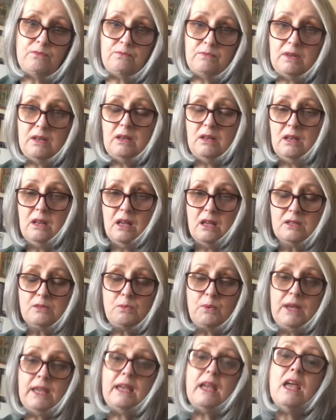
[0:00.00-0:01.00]
last
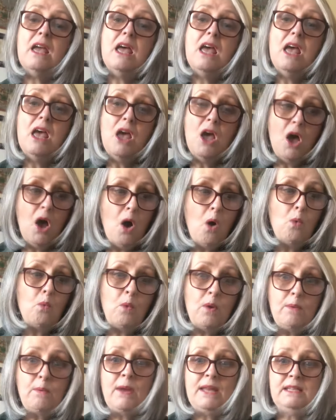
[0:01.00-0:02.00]
week,
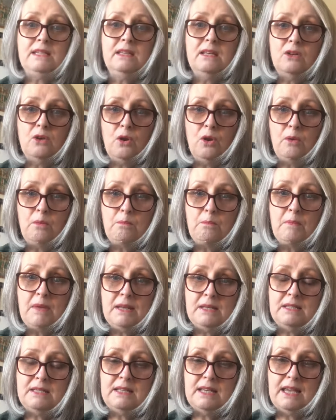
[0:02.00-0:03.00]
we went in on
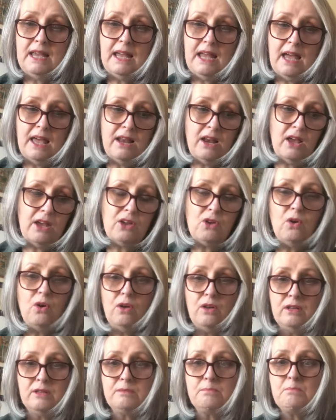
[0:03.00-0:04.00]
Monday and I got
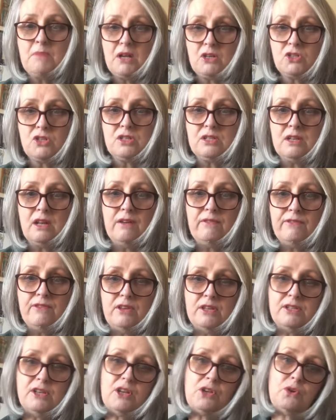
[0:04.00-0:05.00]
as much stuff
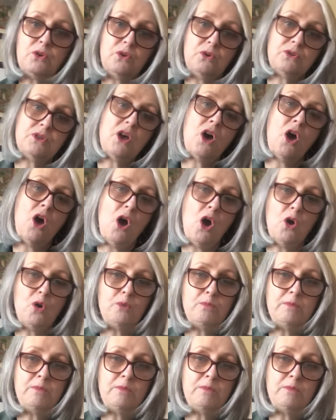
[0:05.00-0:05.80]
as I could home